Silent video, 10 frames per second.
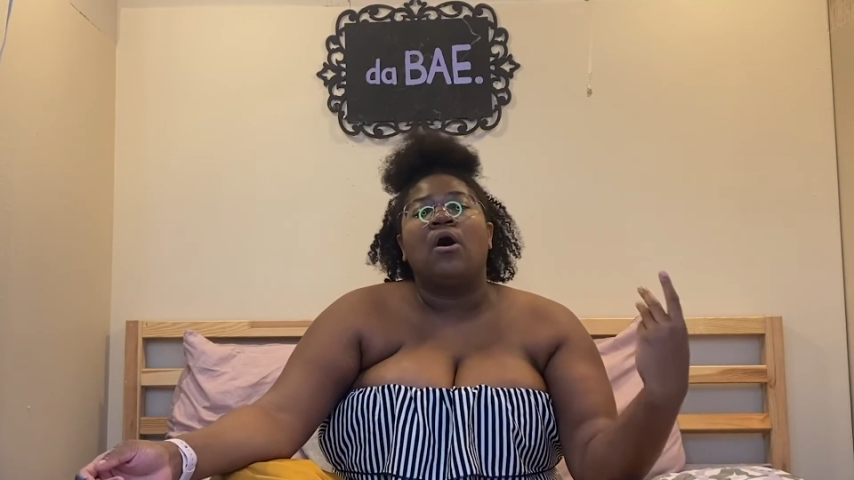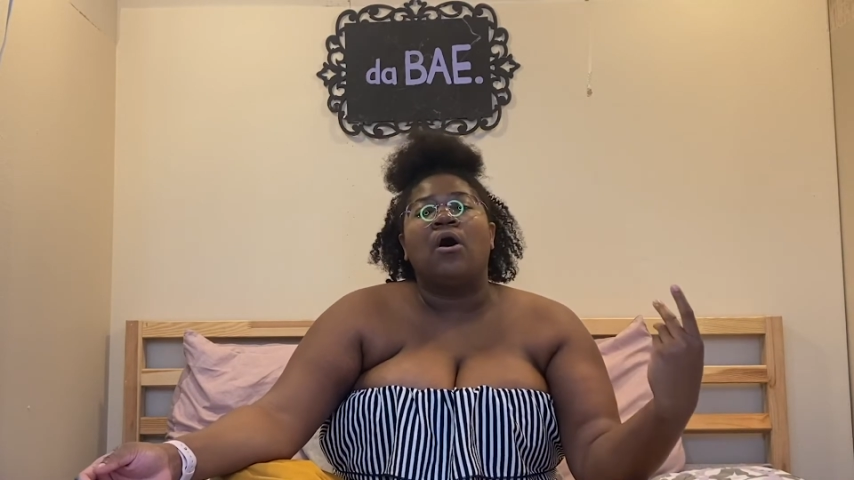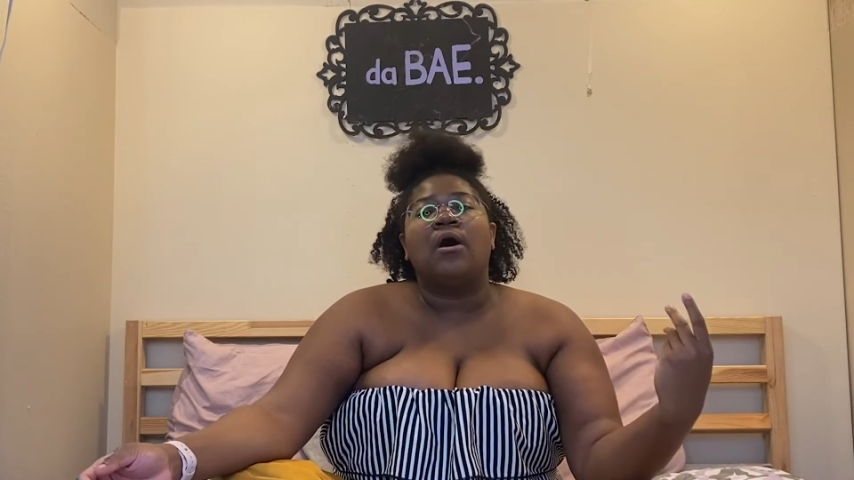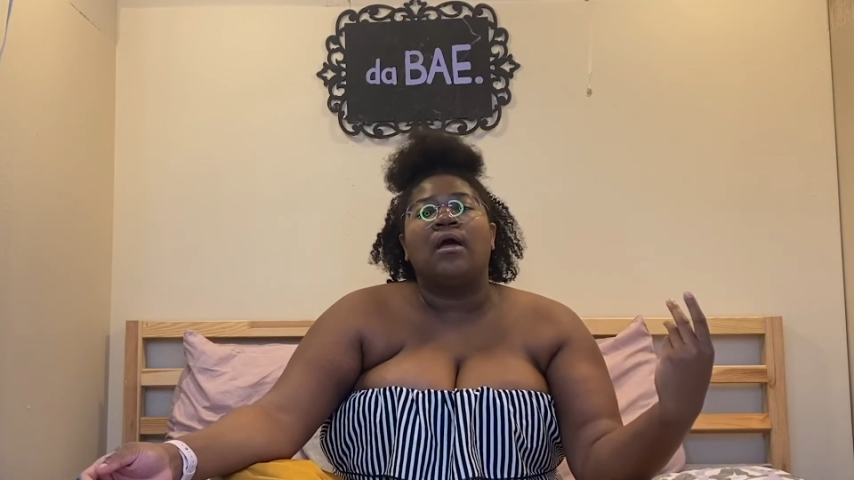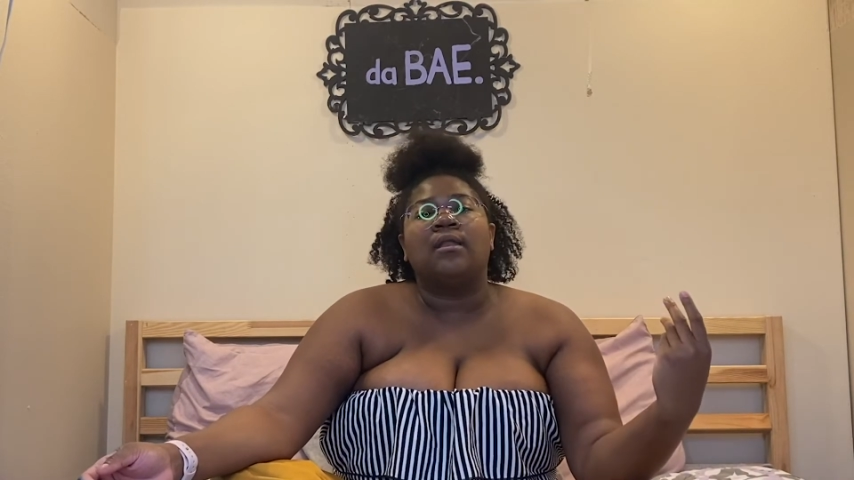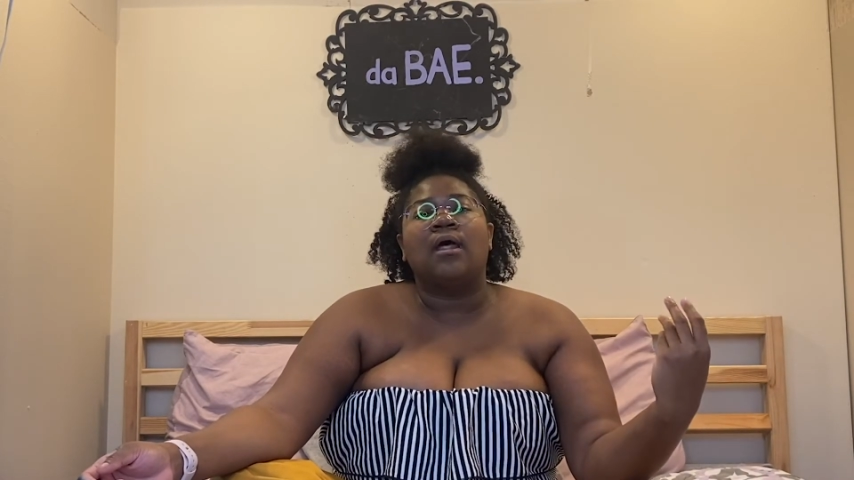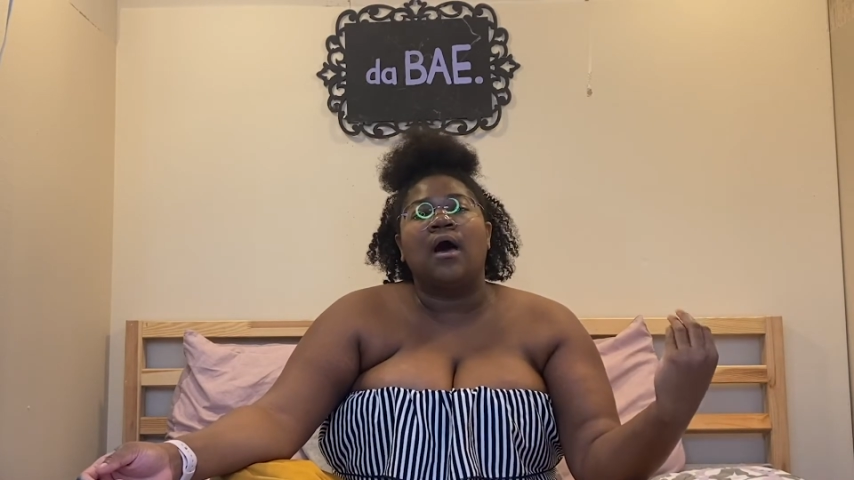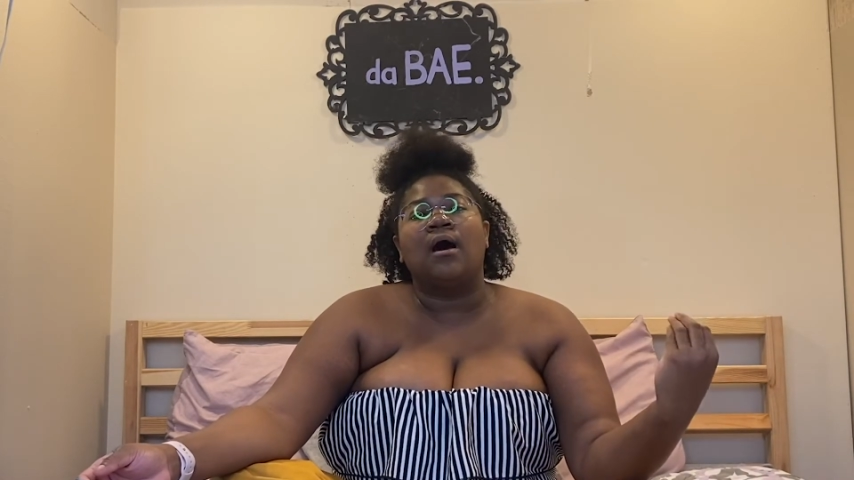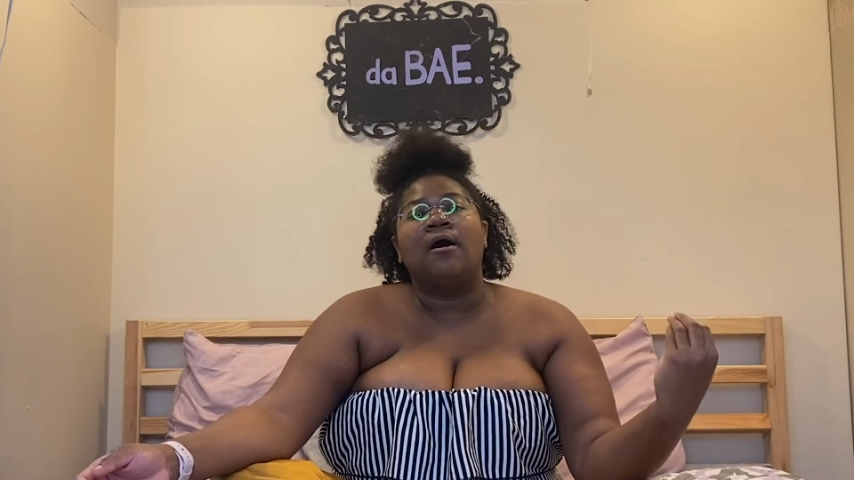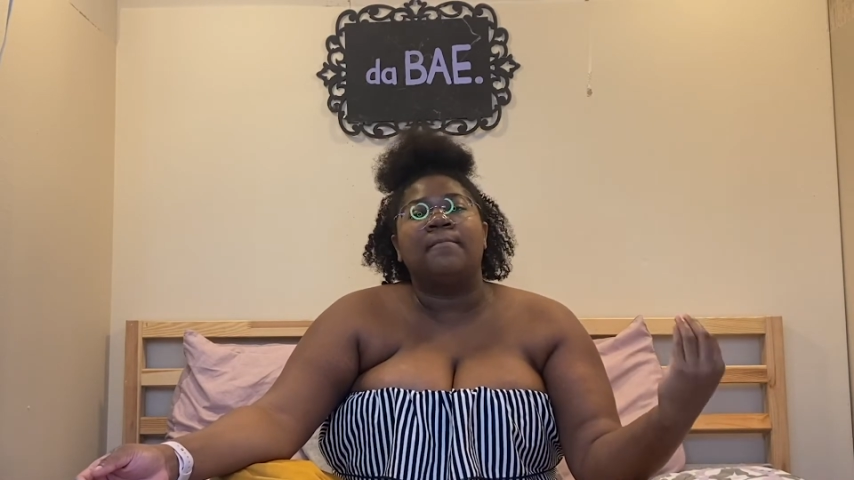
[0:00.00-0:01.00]
on
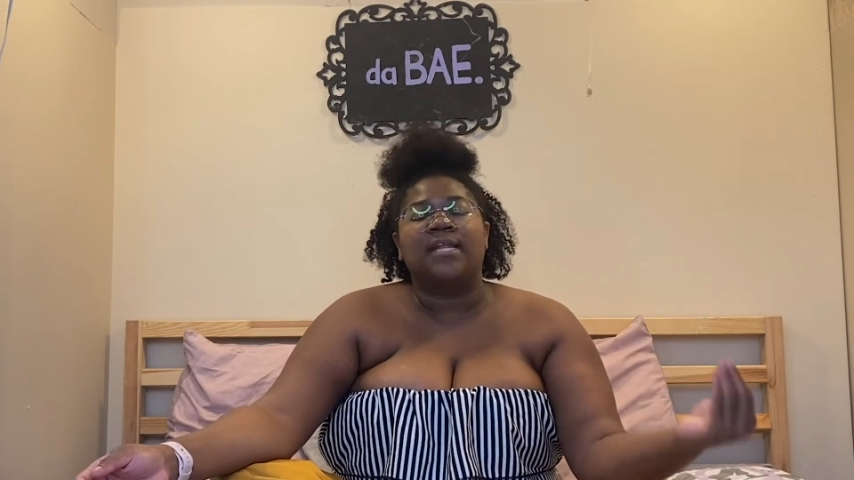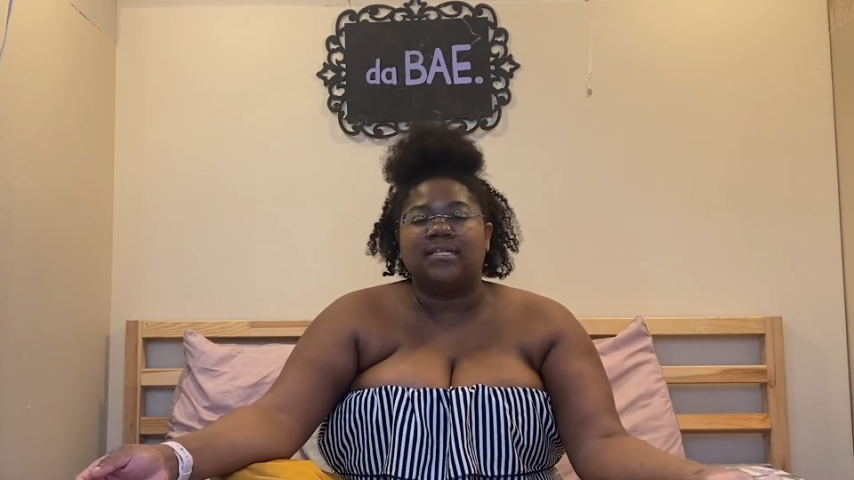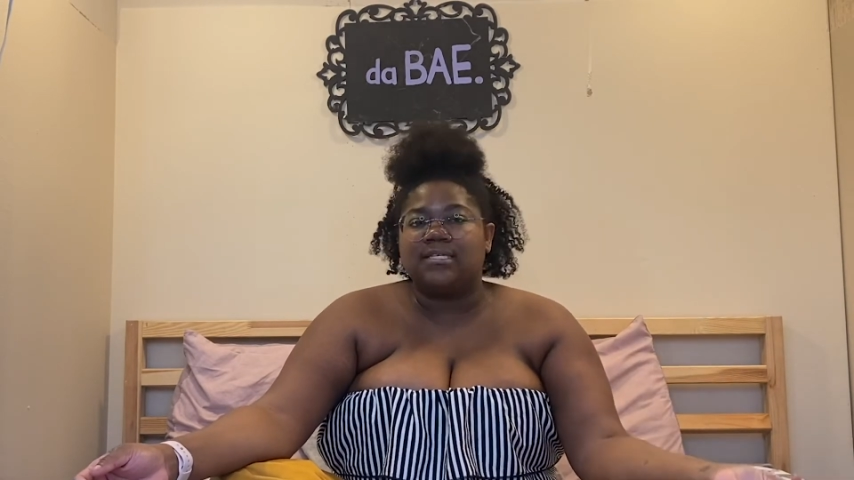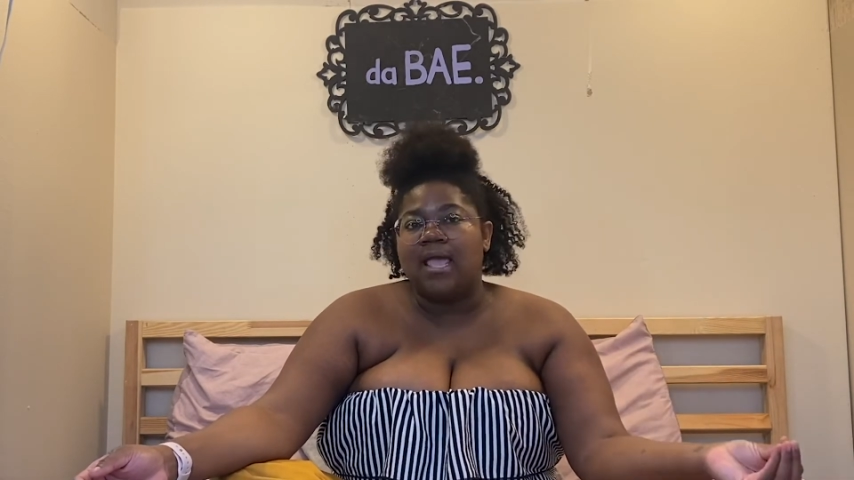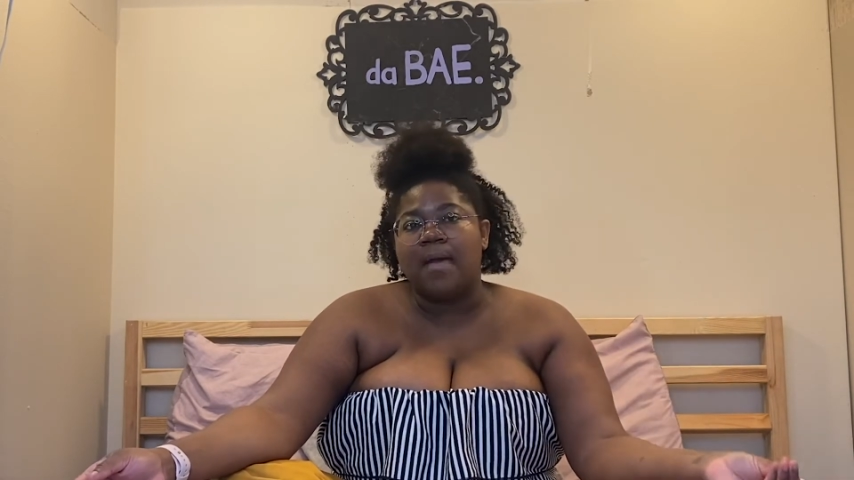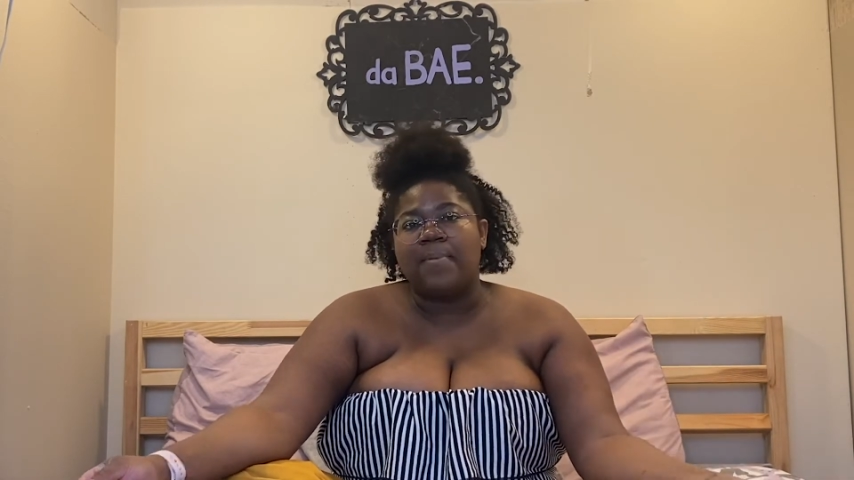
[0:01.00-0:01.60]
um, an STI